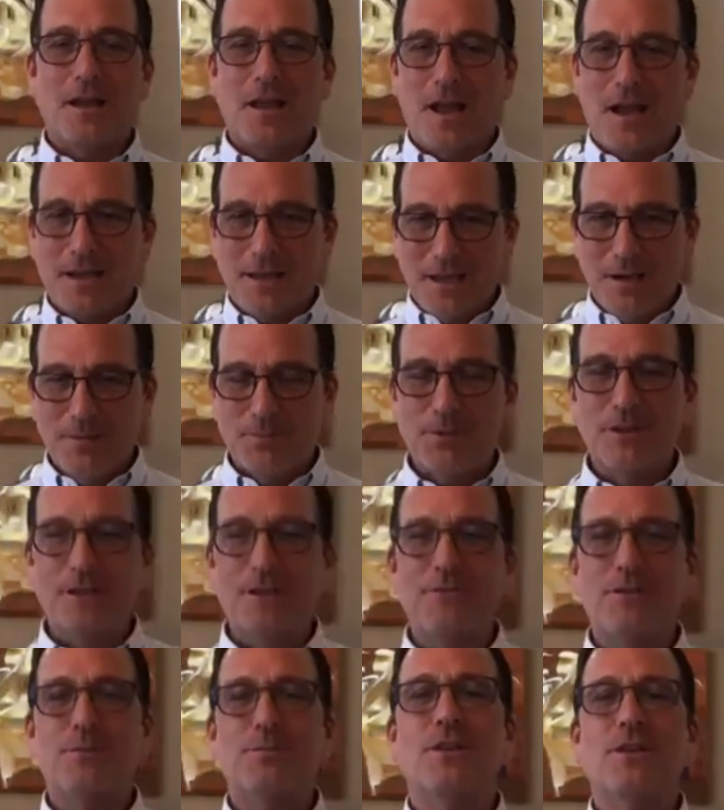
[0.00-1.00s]
I can't
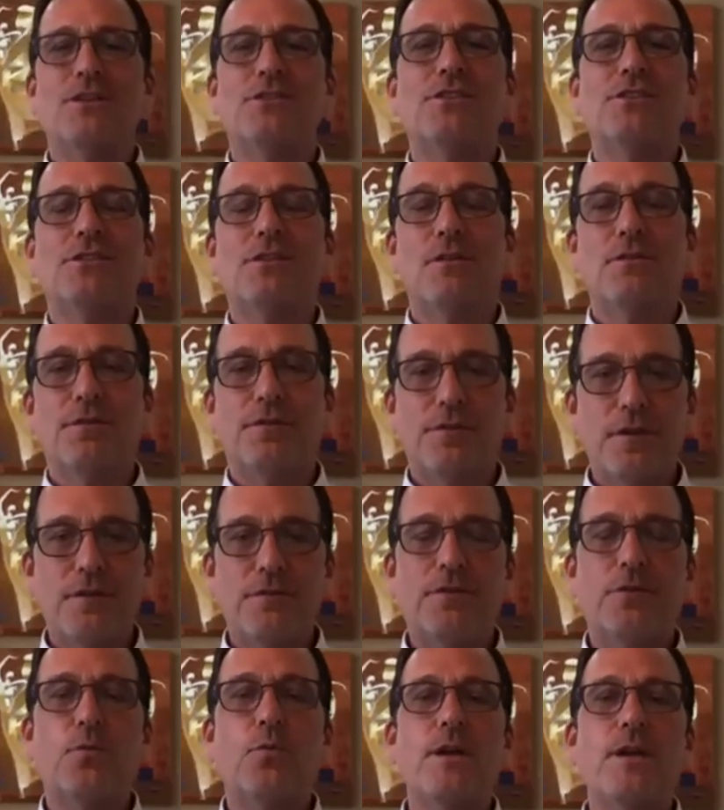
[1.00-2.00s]
believe it, but this is the
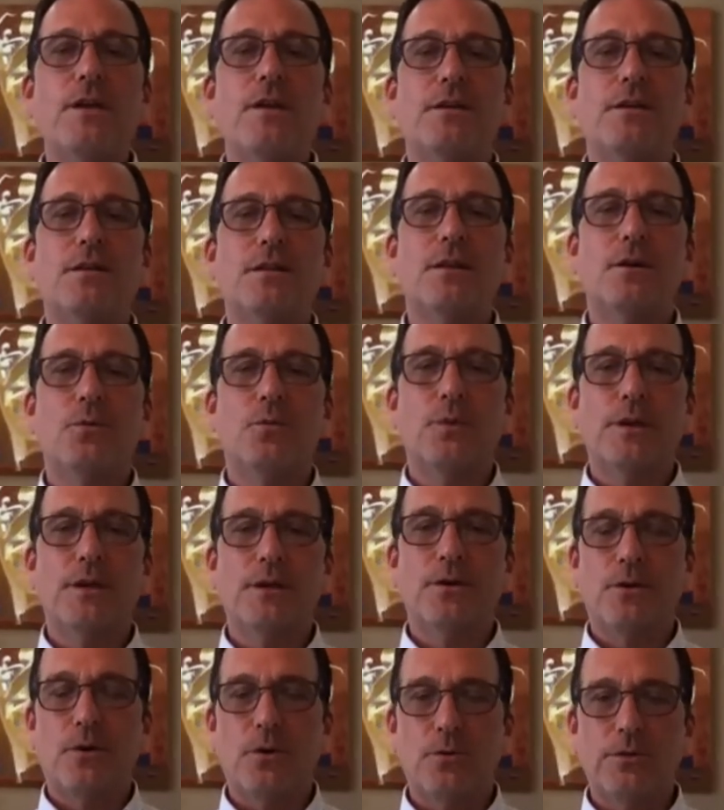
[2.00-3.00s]
fifth week that we
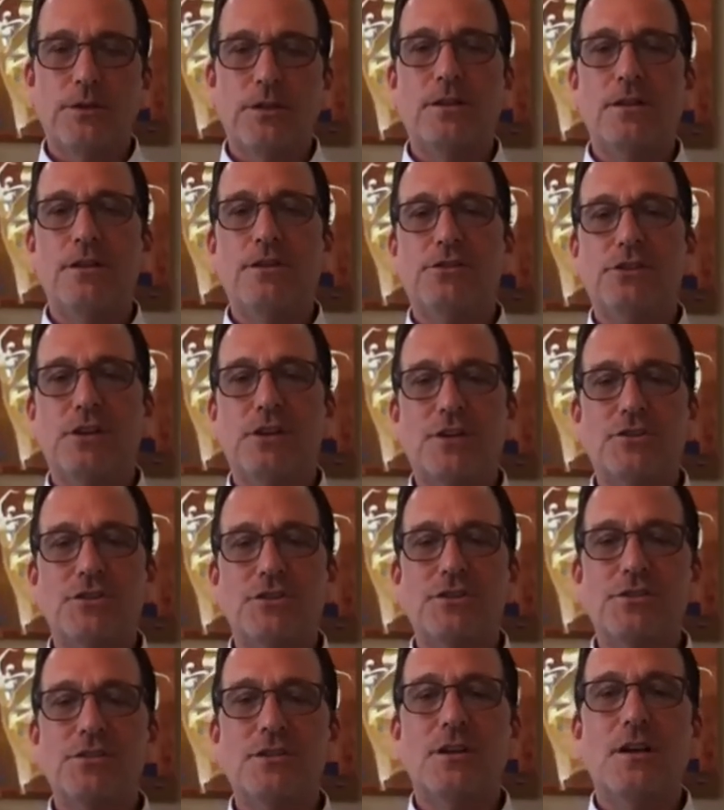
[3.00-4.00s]
are holding these
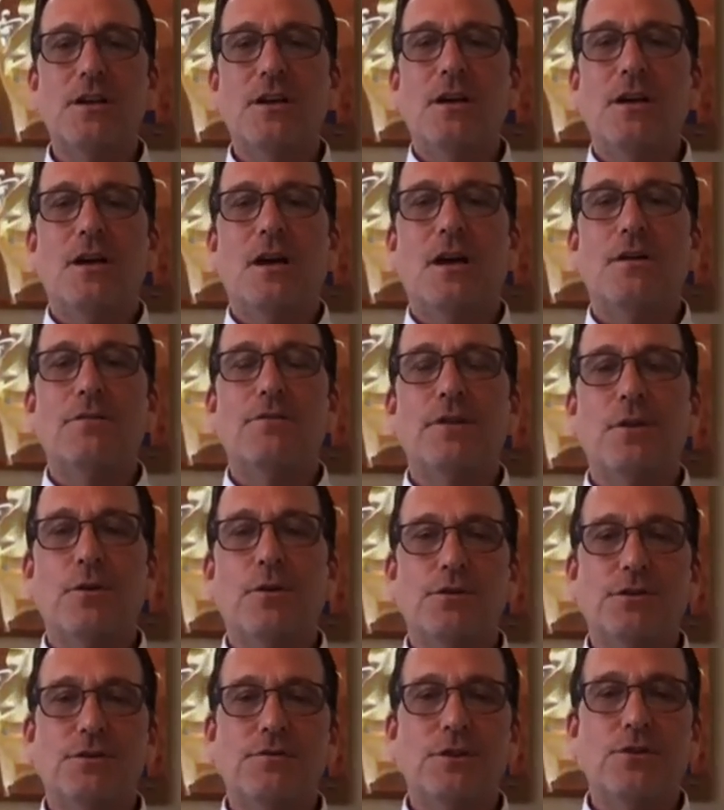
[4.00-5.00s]
sessions. Uh, for
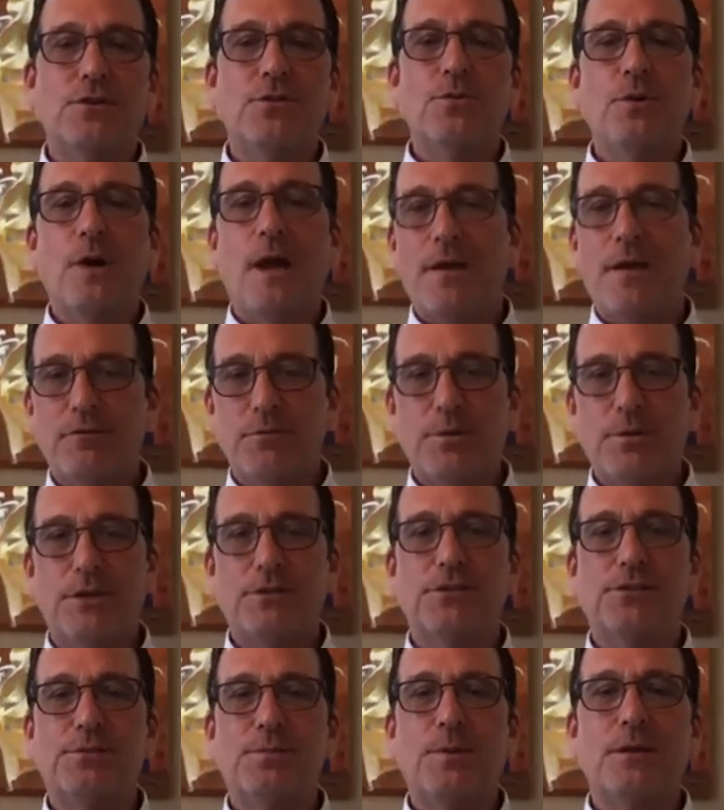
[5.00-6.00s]
those of you who haven't
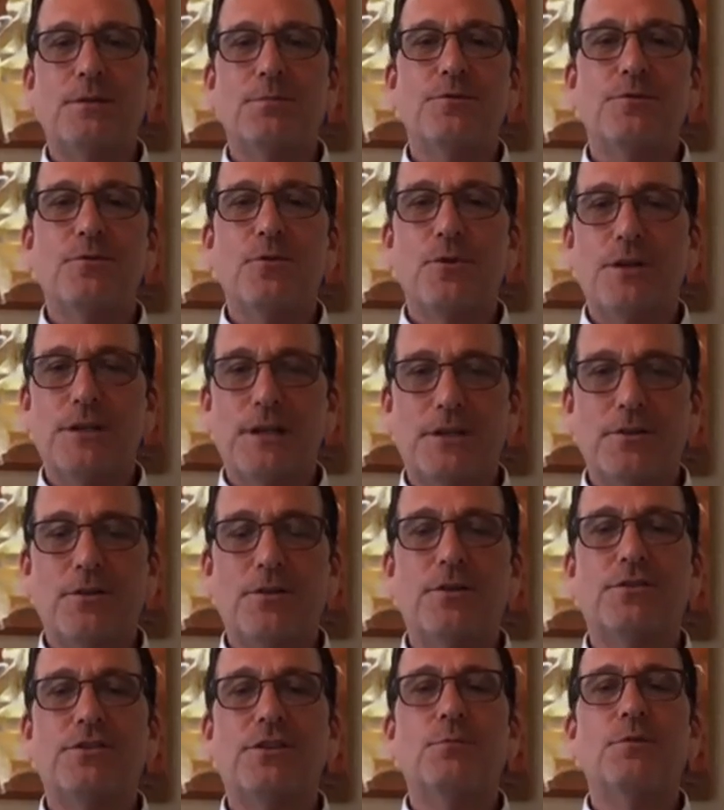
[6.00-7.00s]
participated before, and I know
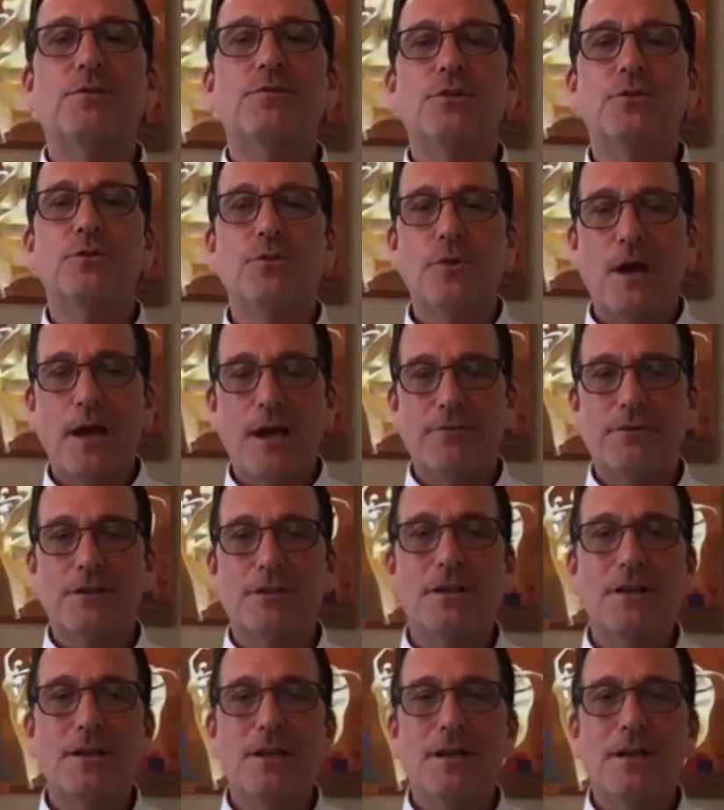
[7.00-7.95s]
there's some of you who haven't,